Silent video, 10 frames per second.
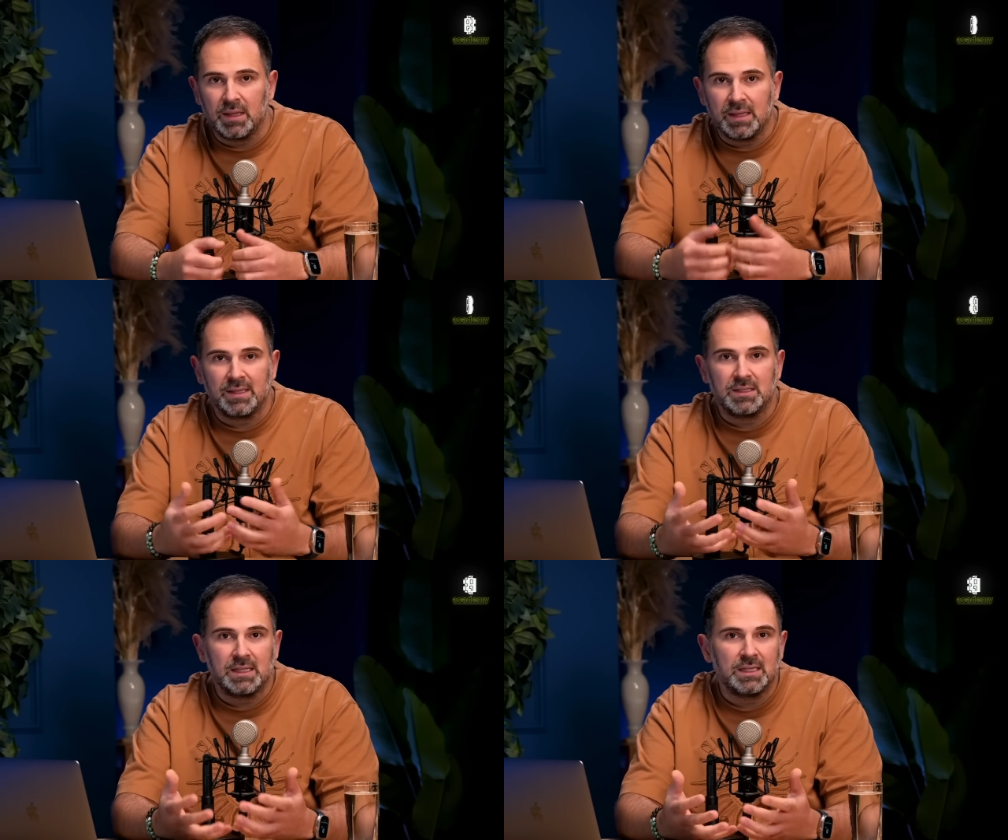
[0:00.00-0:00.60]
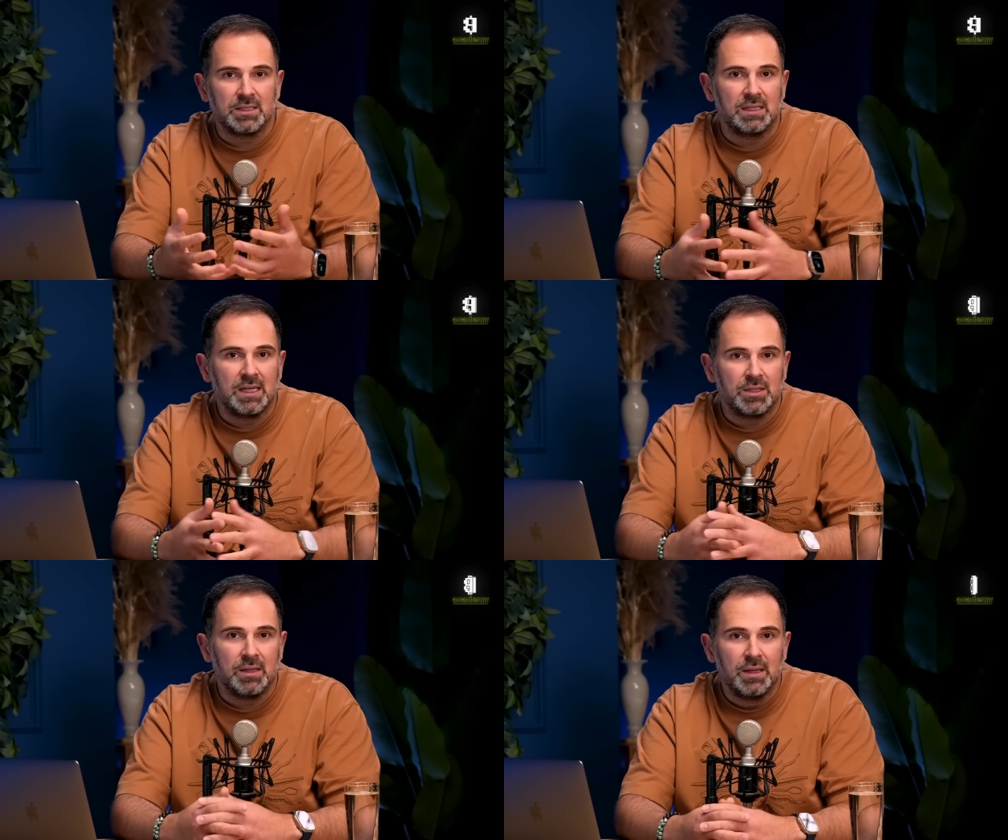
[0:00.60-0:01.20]
It says
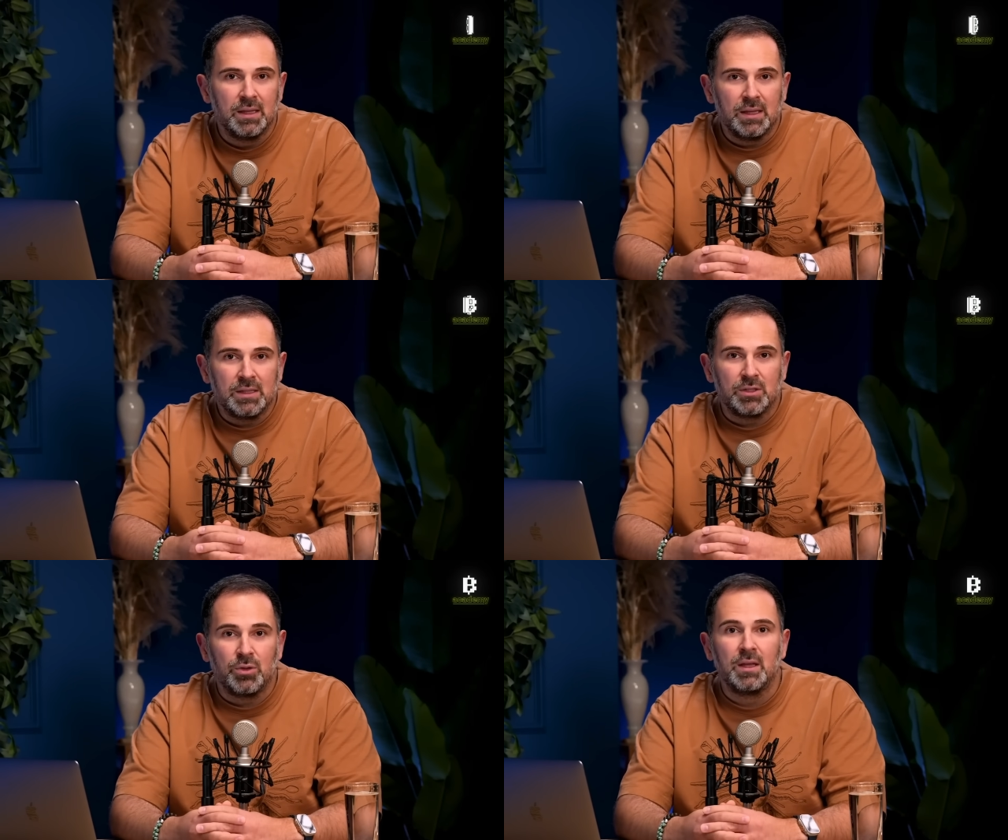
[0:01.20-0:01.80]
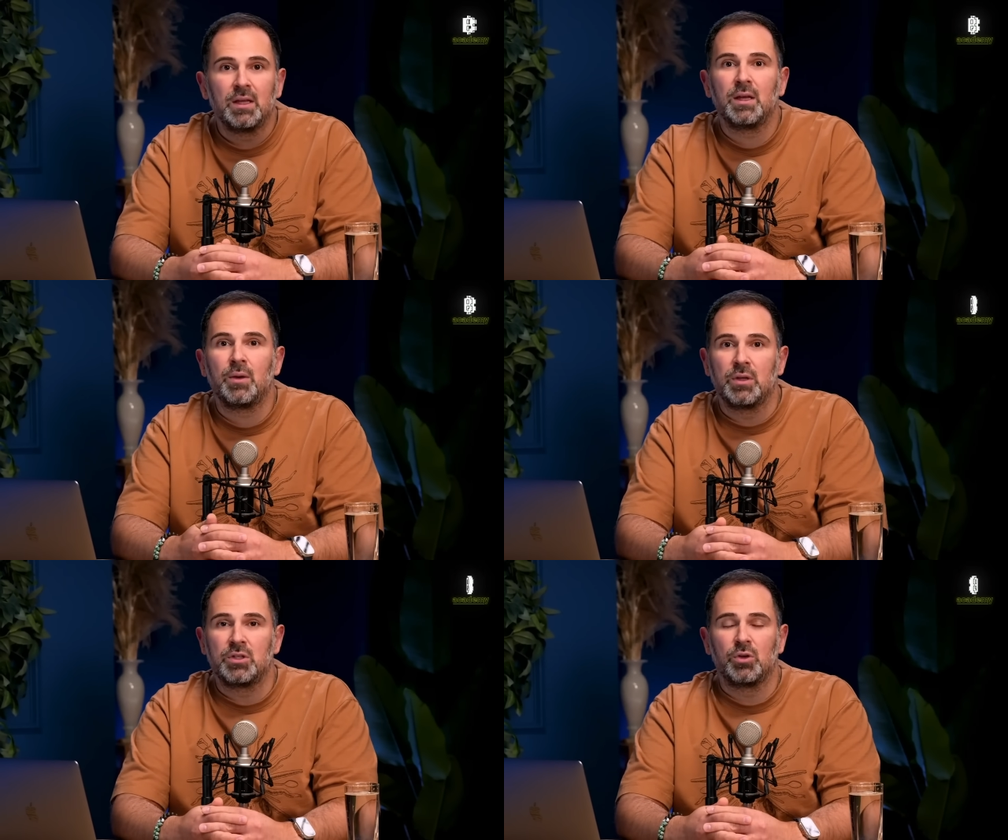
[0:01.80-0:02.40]
that
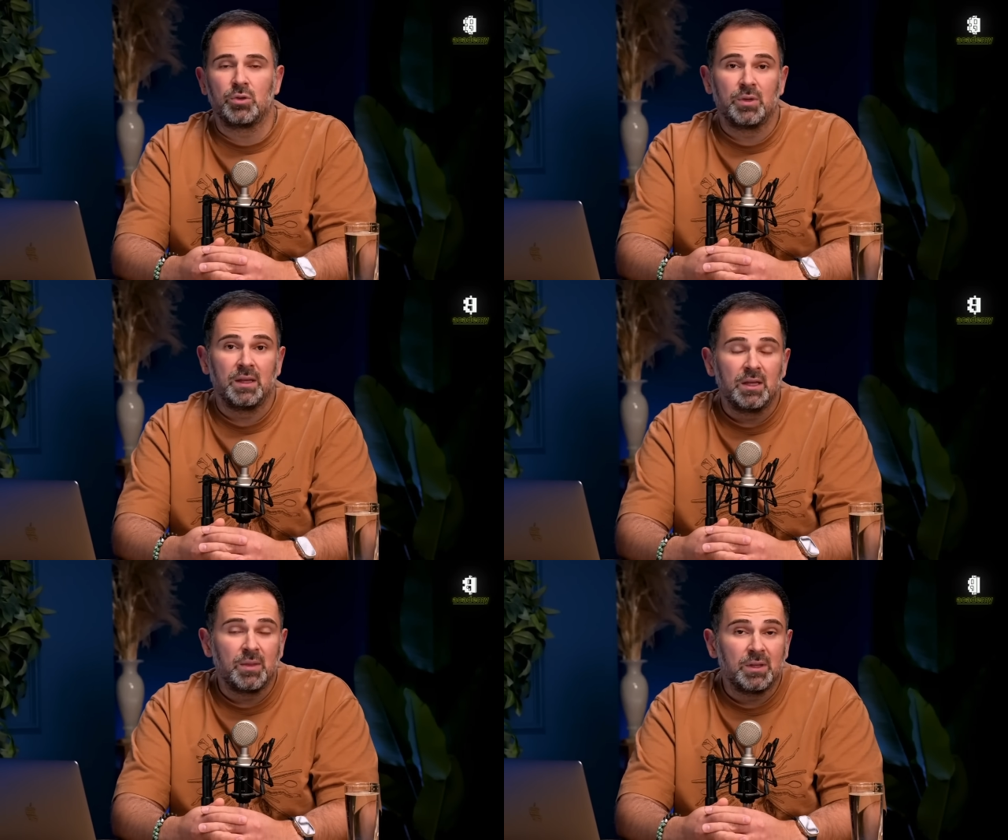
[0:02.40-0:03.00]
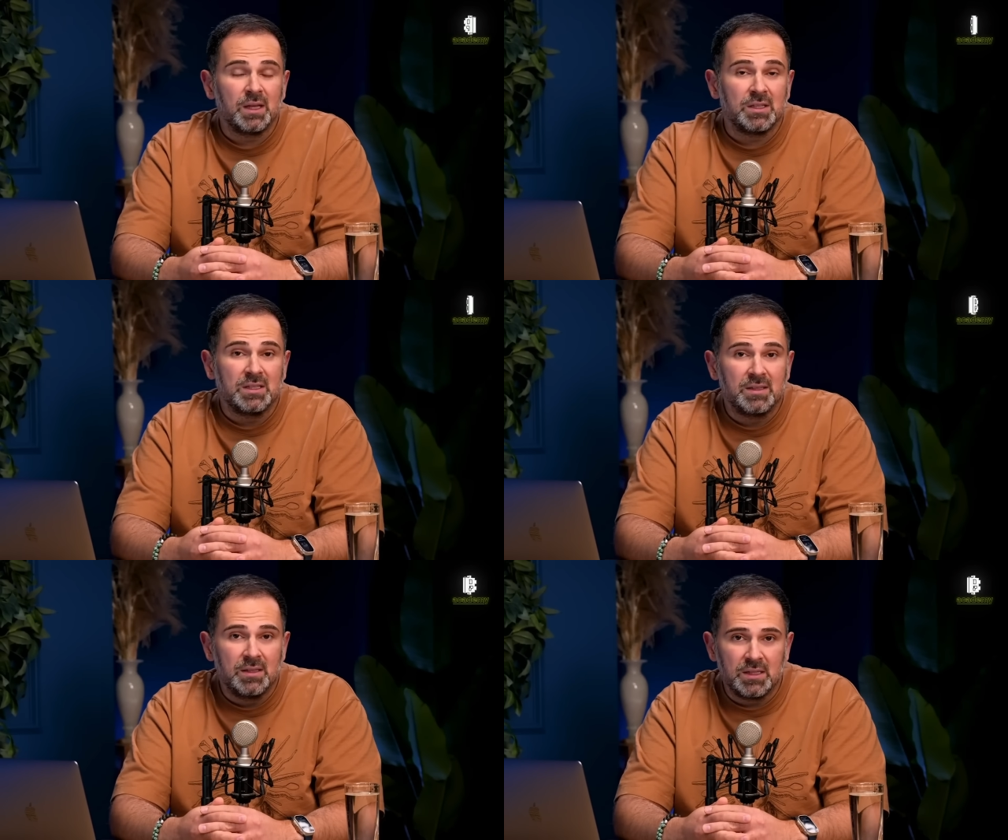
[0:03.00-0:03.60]
intermediaries should be
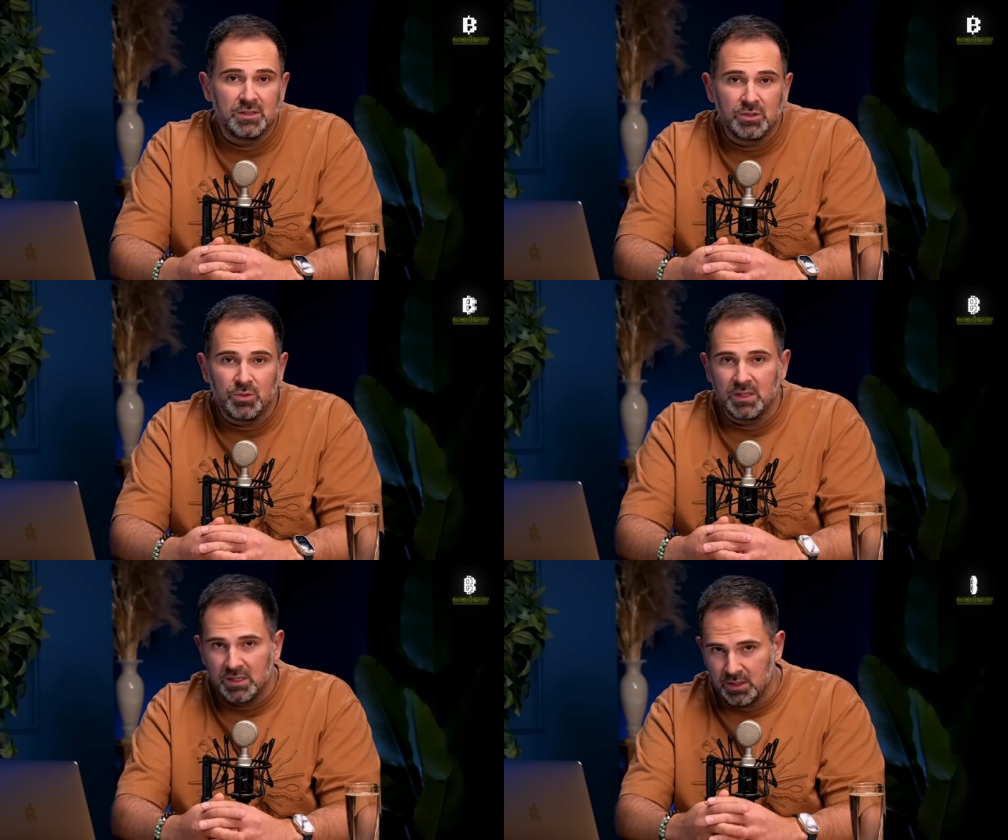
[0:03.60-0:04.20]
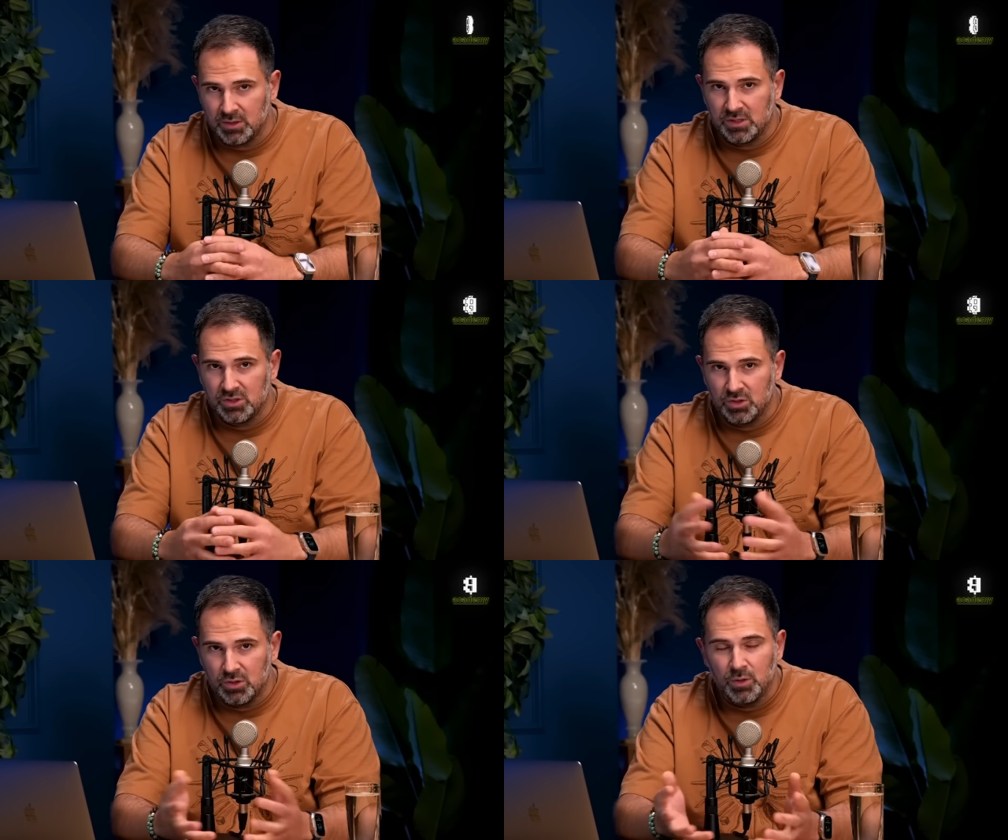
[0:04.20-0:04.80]
eliminated, intermediaries
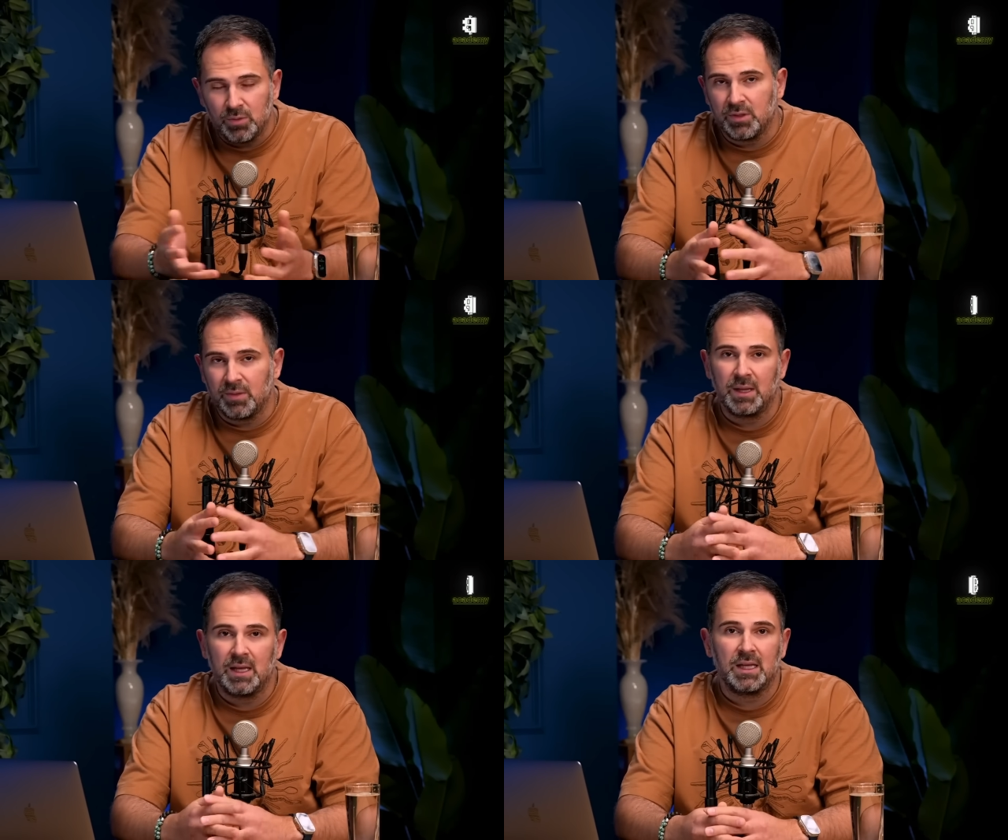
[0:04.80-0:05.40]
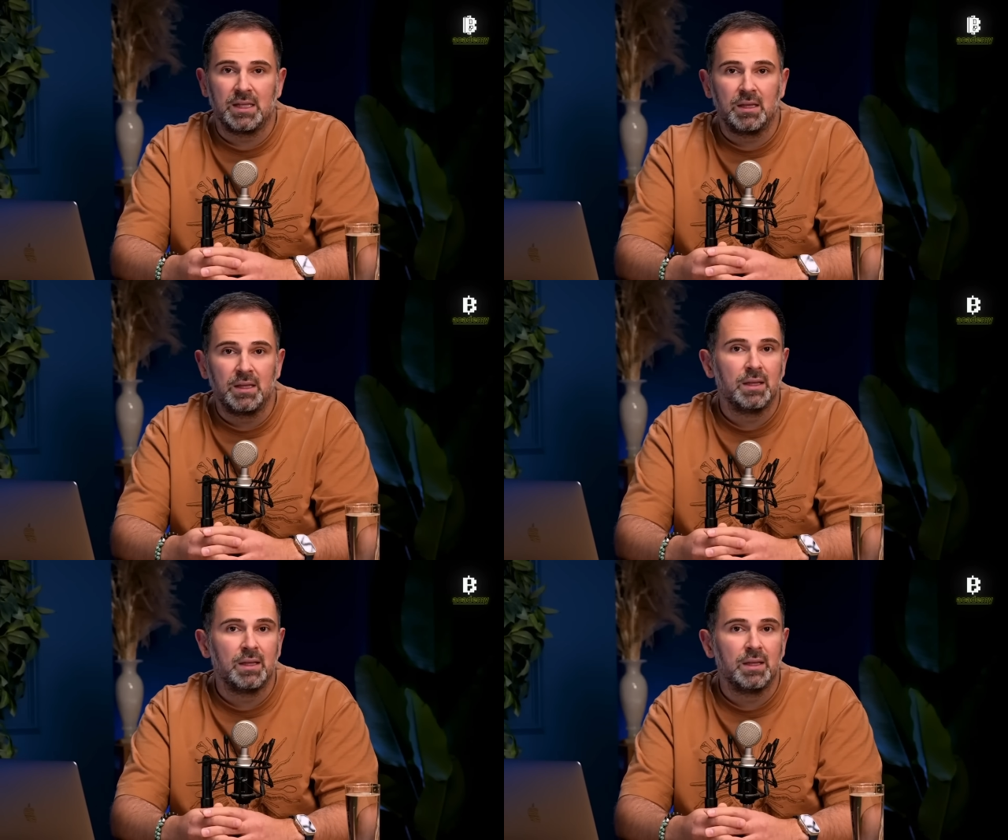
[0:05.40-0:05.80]
should not be paid,